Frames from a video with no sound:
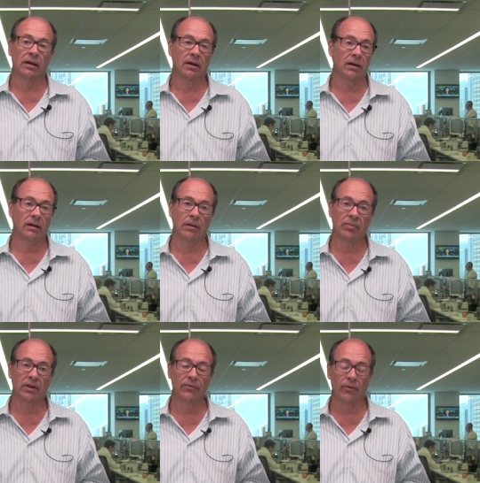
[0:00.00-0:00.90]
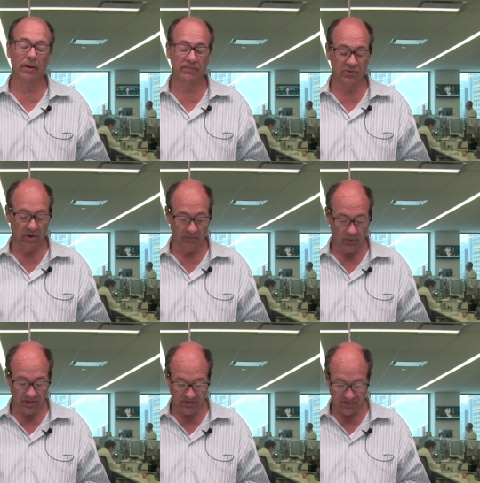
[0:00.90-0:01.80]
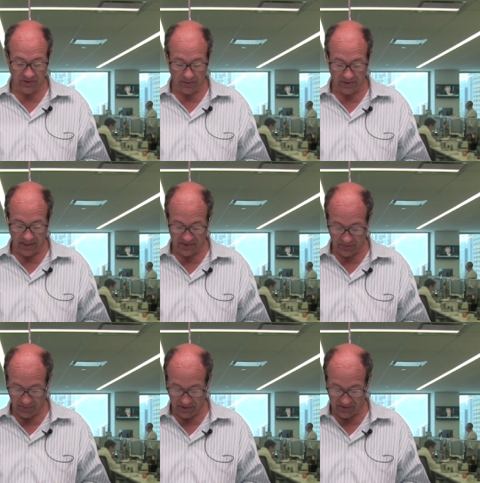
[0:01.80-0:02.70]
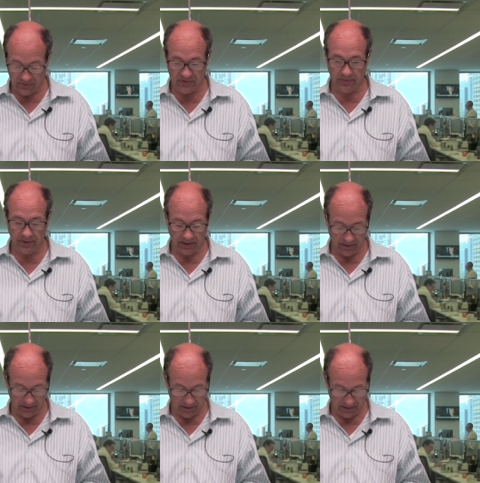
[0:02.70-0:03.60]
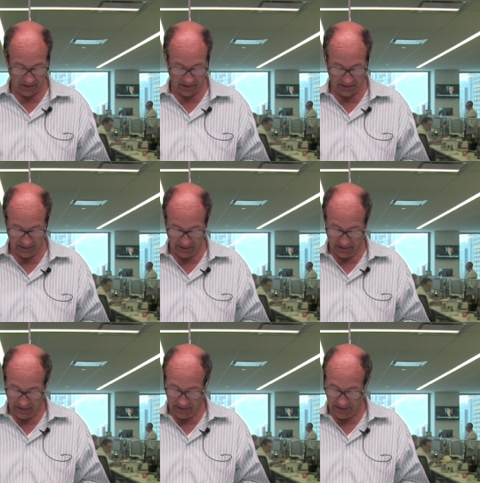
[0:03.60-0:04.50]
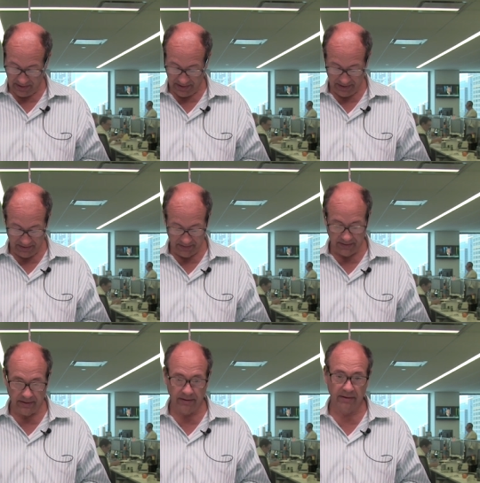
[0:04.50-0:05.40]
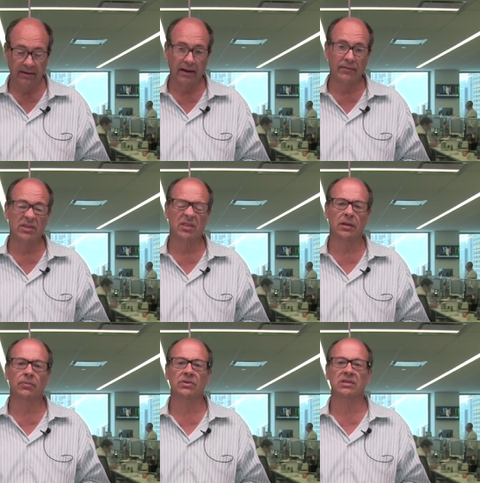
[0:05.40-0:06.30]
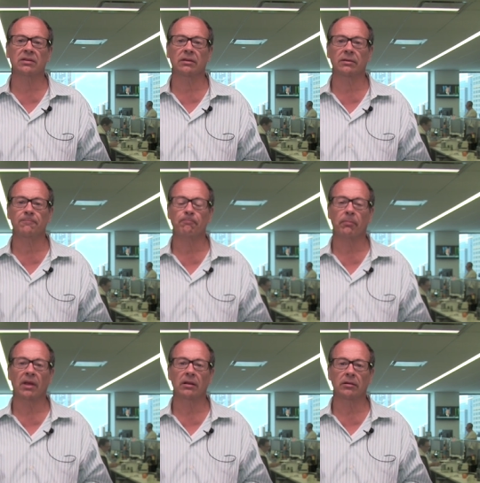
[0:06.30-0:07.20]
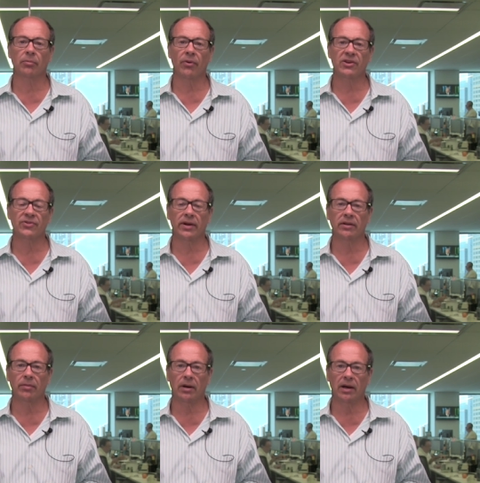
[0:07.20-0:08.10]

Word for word: uh, I believe we're up 12 points or so in the S&P as we speak, uh, and uh, obviously it puts a little pressure on the